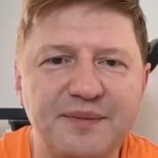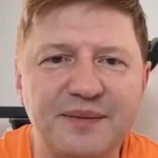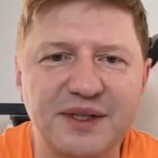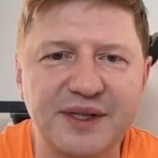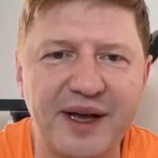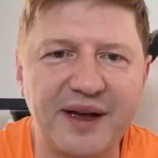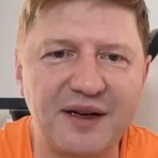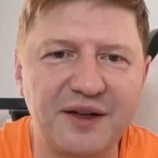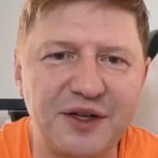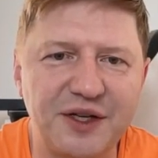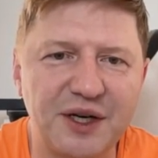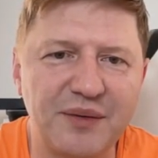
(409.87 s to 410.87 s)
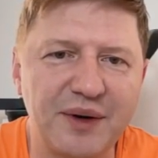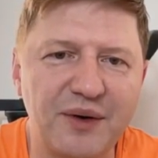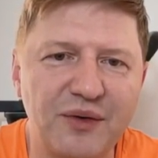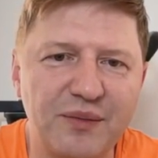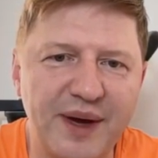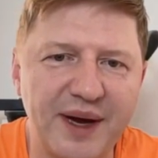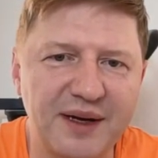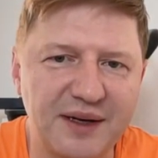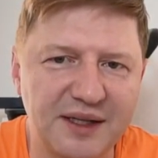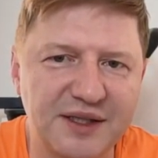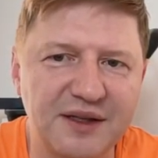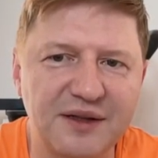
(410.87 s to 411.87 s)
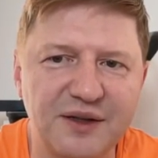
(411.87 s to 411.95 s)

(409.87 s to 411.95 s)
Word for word: cycling here, we are going back and asking